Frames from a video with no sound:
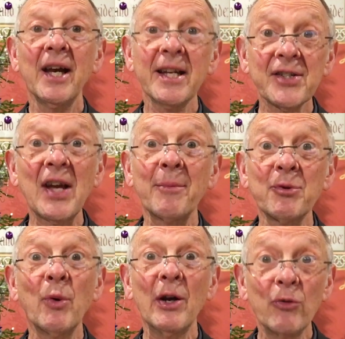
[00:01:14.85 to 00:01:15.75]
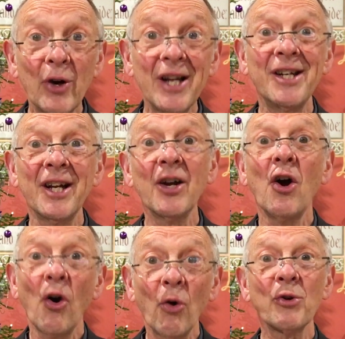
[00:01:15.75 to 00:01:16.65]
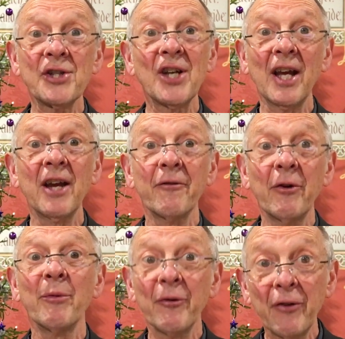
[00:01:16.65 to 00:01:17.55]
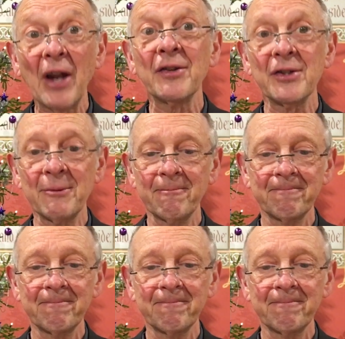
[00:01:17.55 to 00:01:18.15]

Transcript: except when reading or singing from the front.